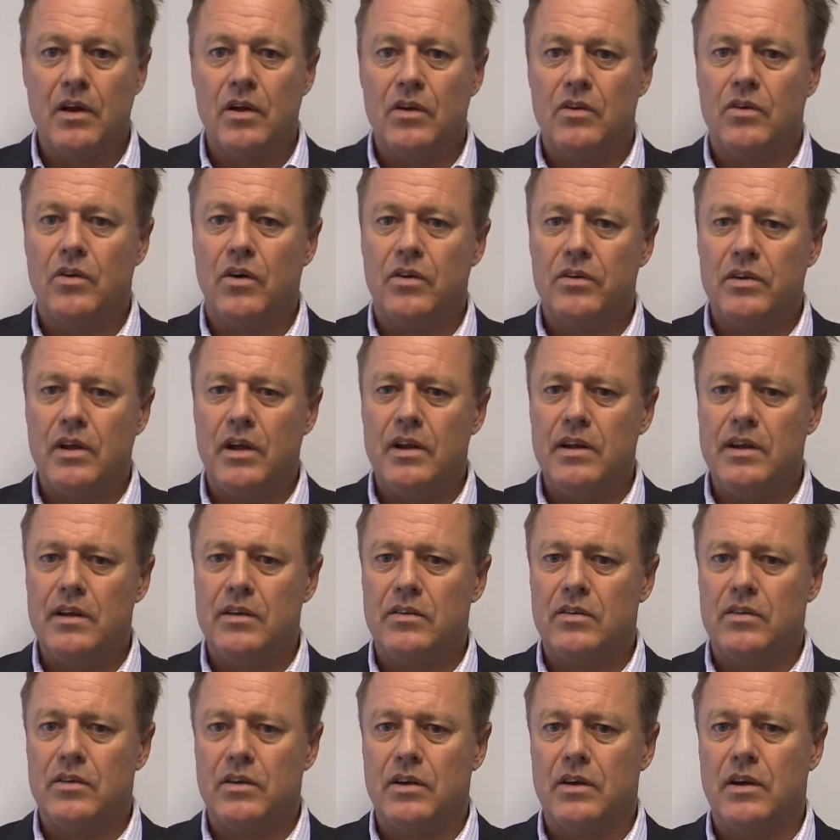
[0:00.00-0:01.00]
Not only
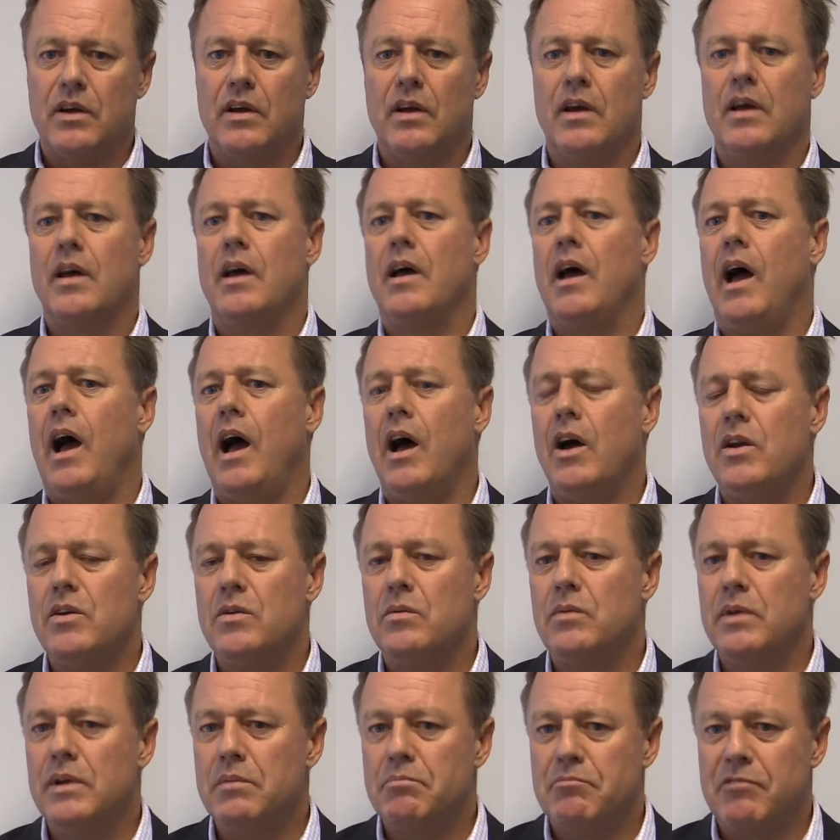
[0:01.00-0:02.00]
to how do
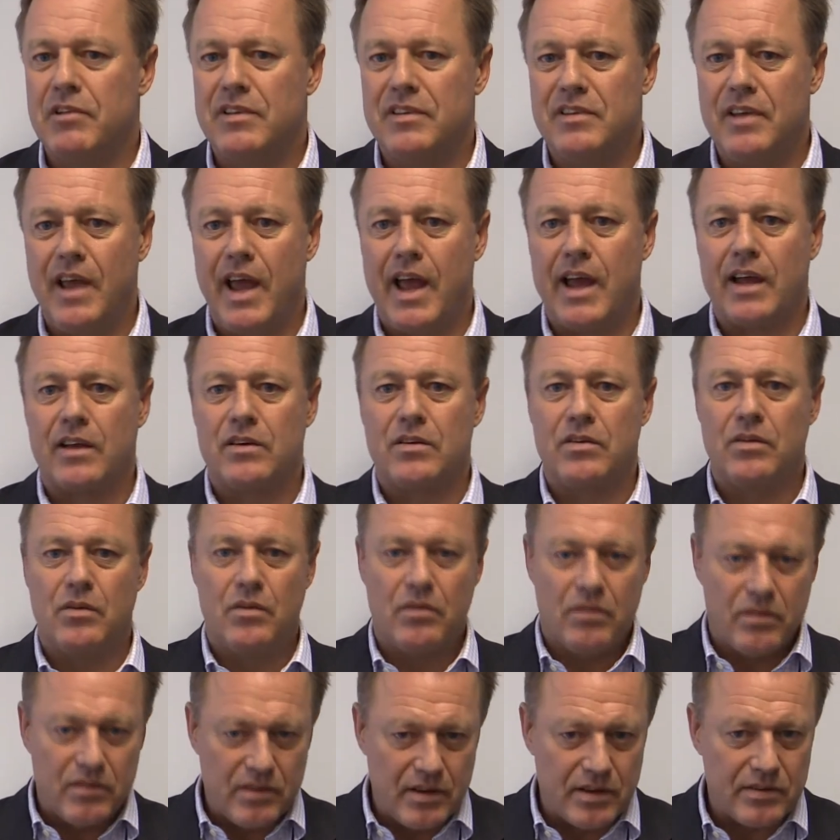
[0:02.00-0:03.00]
we protect
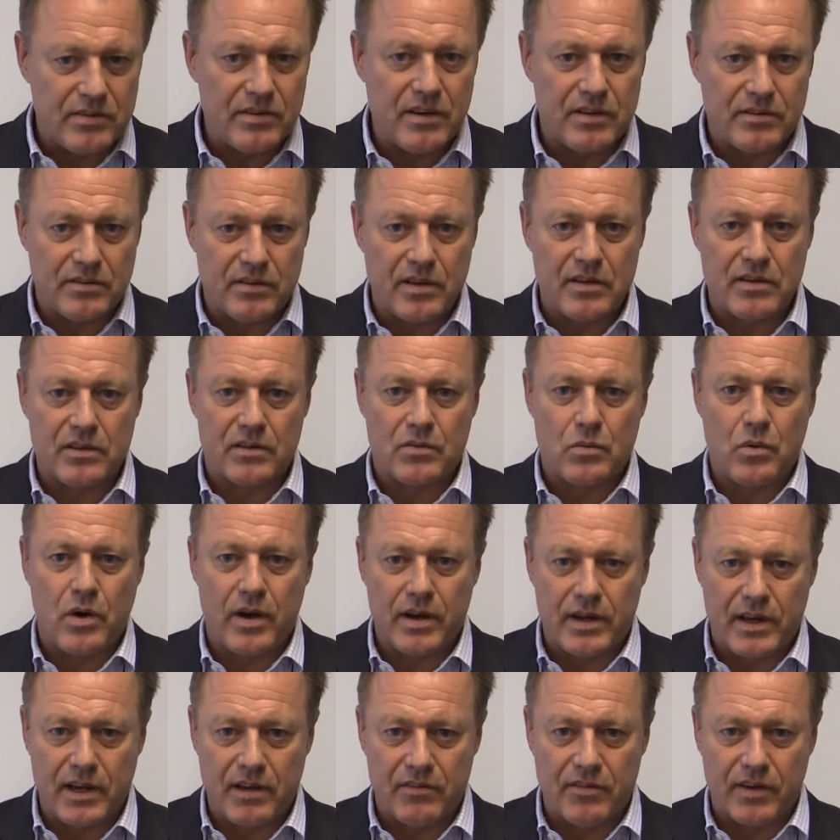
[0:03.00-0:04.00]
the assistance we're
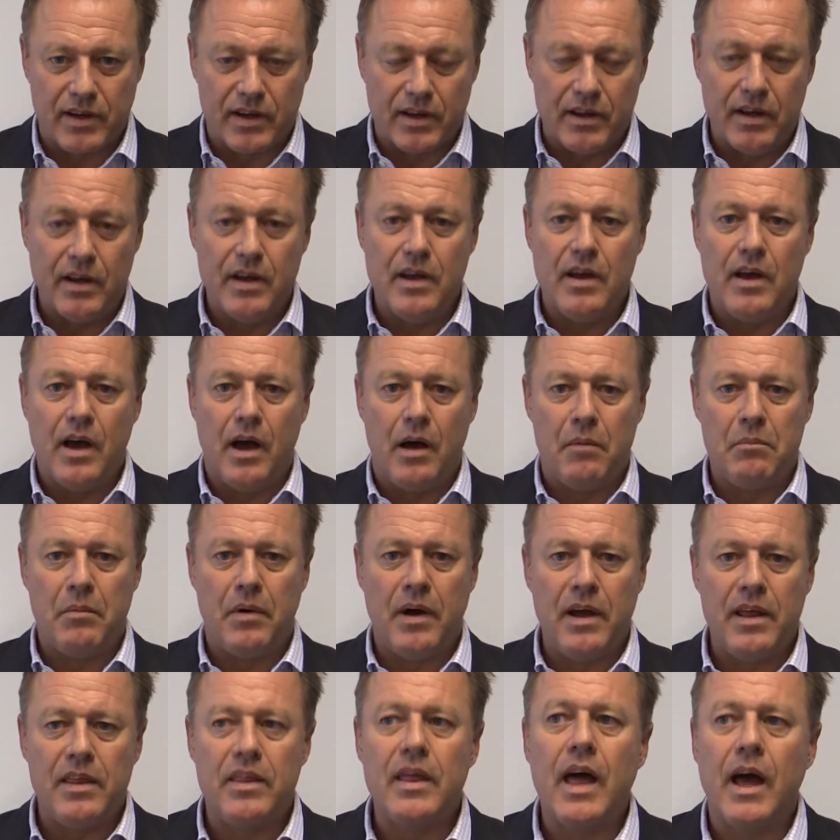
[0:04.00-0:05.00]
giving, and
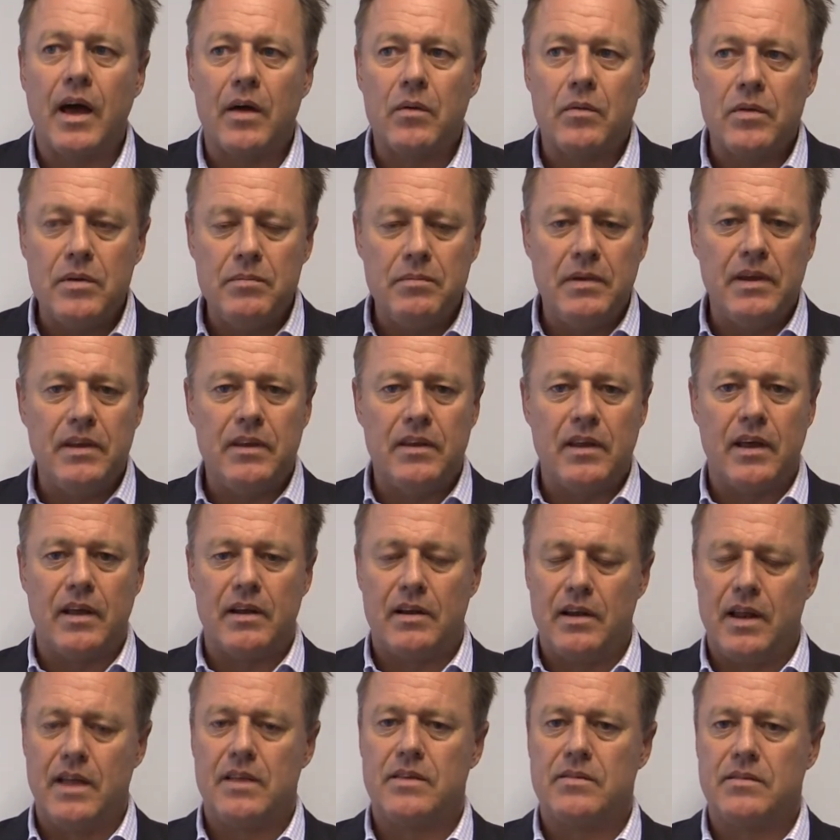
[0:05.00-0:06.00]
by that we mean that,
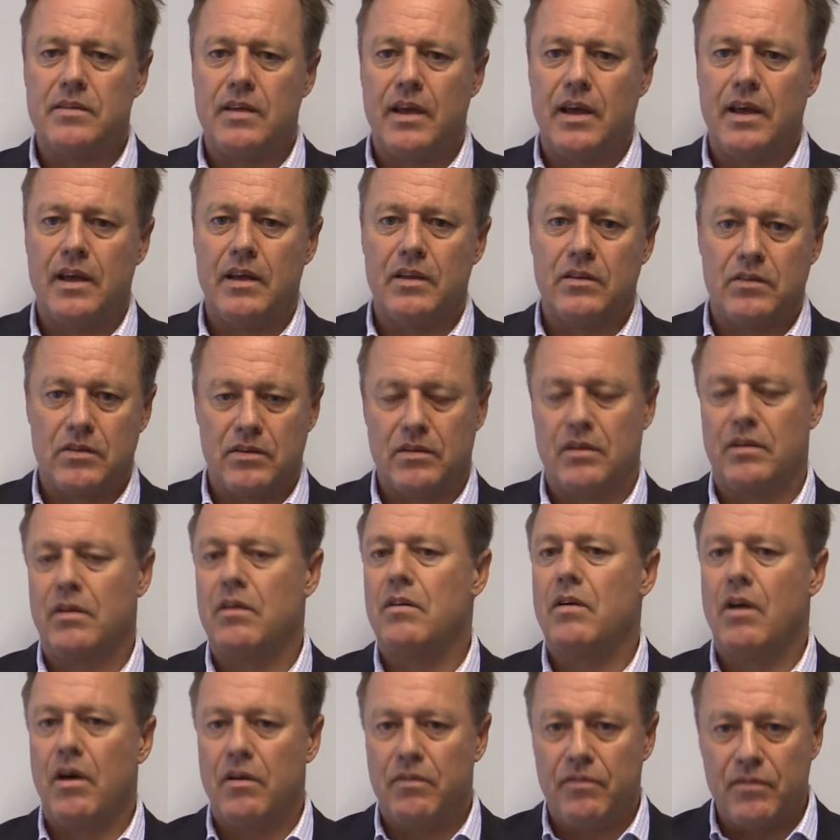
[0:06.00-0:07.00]
let's say it's
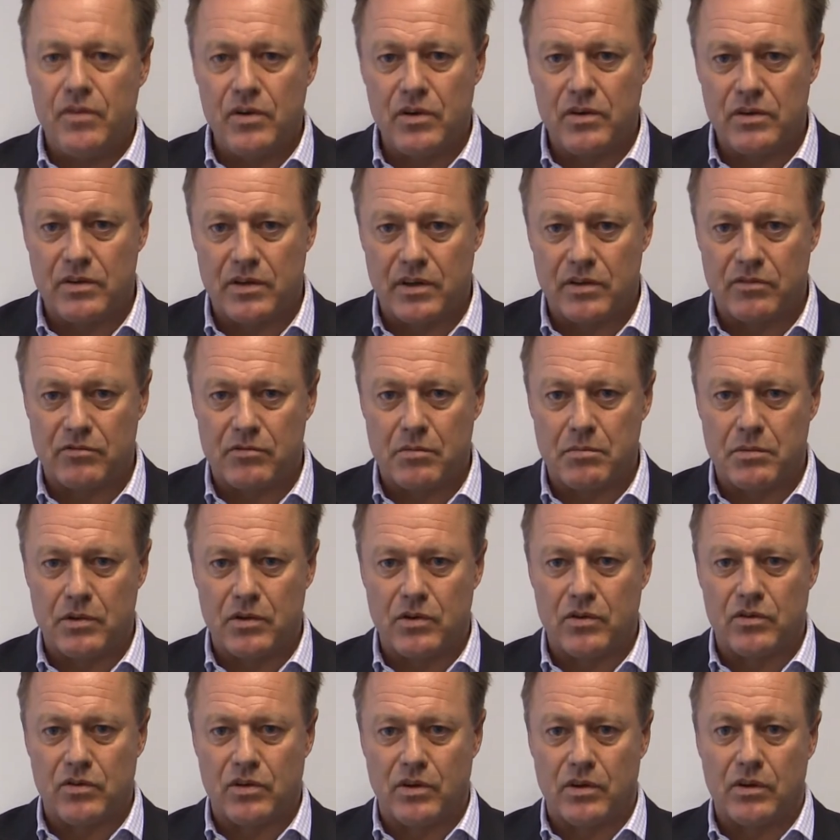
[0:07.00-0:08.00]
a food
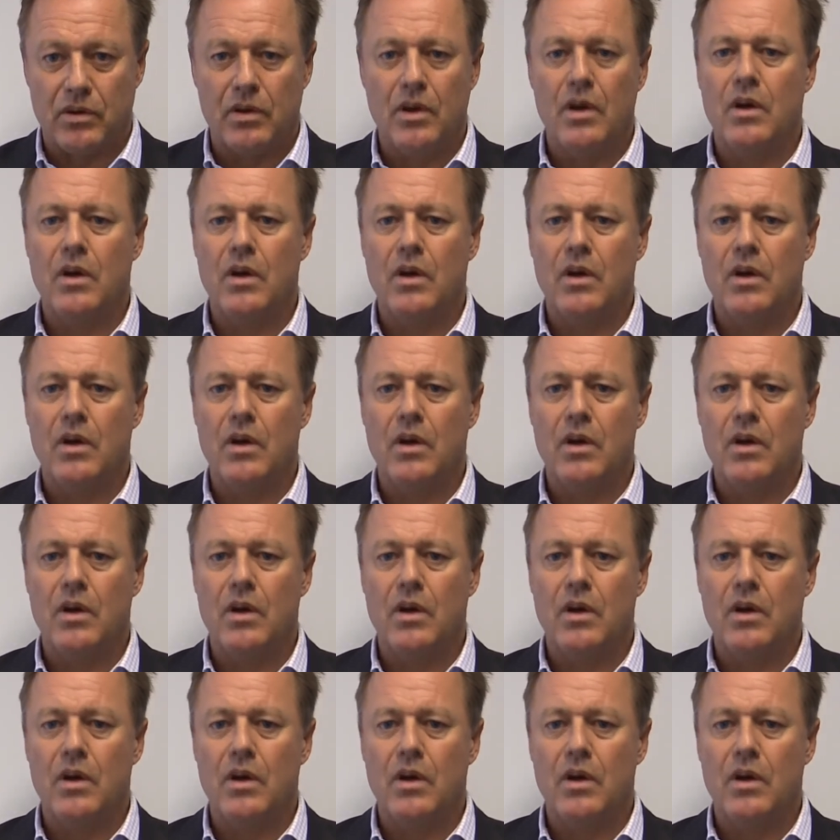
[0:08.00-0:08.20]
distribution.